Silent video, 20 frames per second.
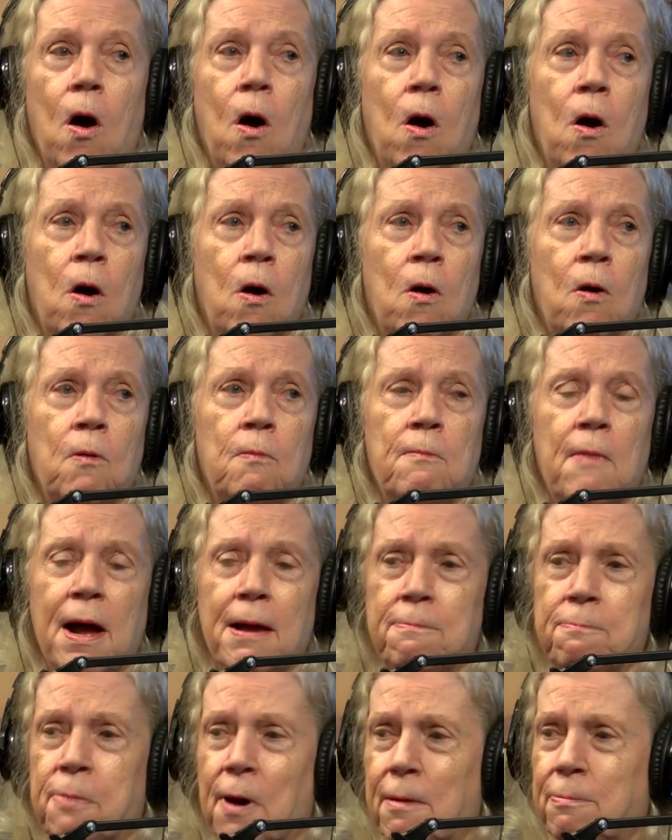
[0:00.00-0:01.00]
Oh,
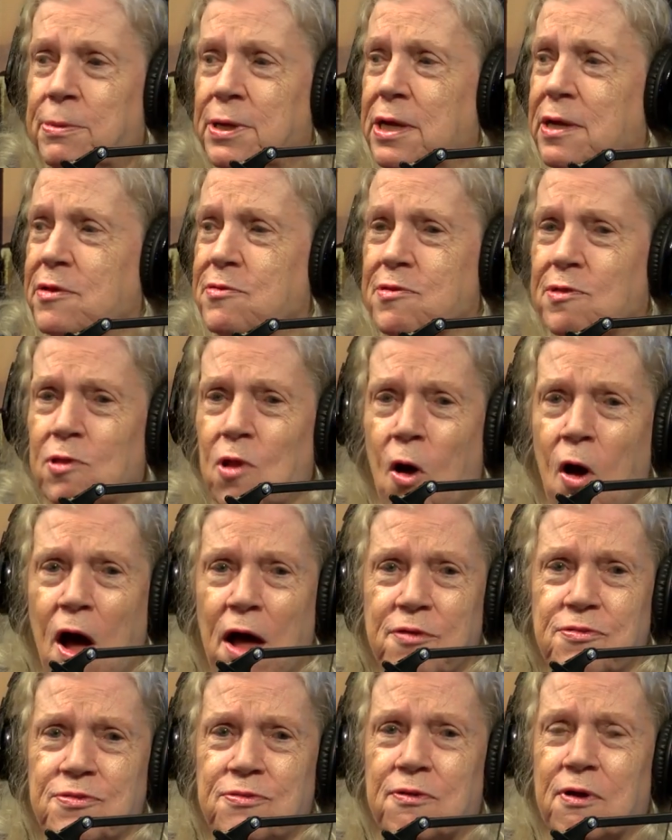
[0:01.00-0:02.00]
my puppy is
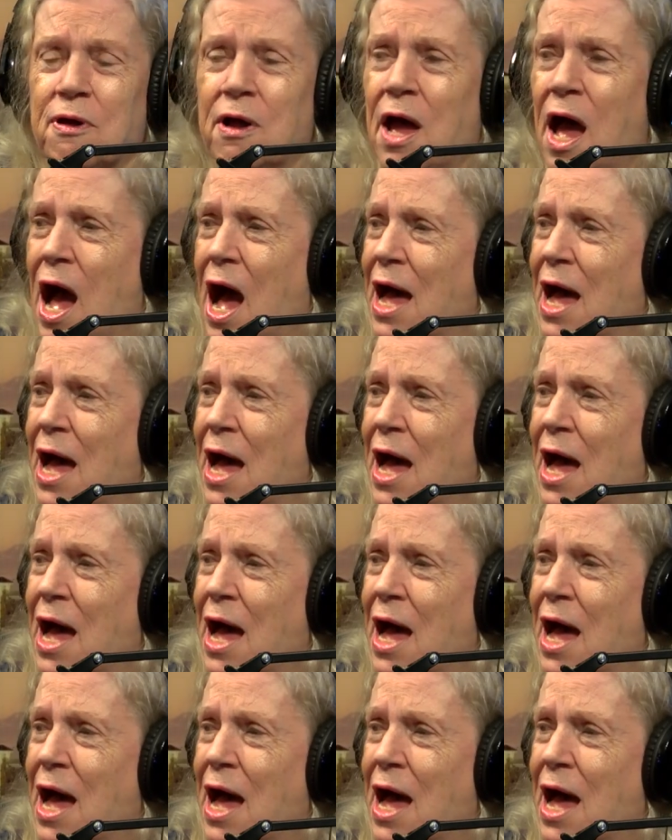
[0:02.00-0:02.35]
lost.